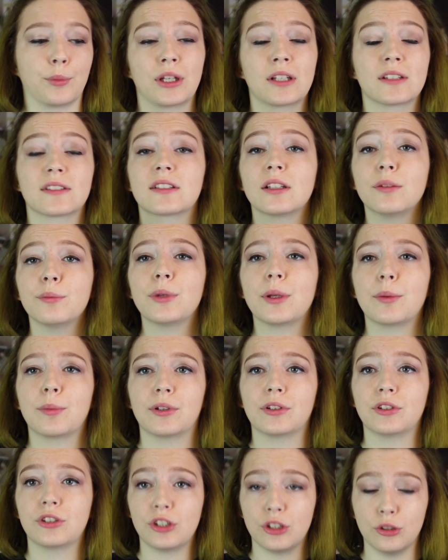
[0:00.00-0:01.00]
because some
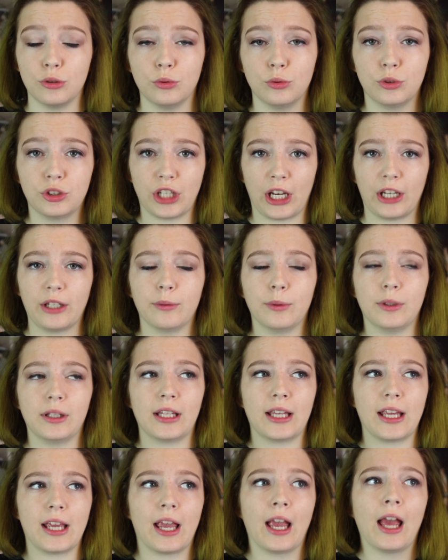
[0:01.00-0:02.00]
people do
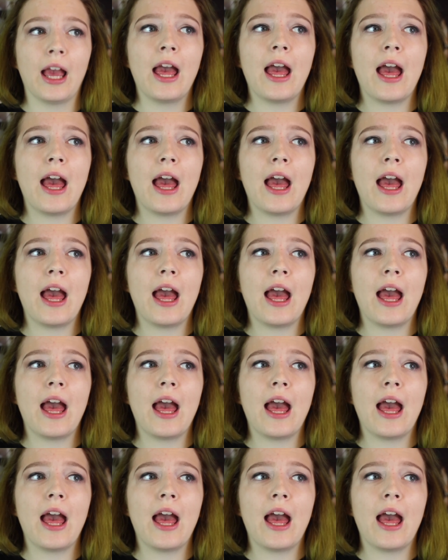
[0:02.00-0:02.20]
genuinely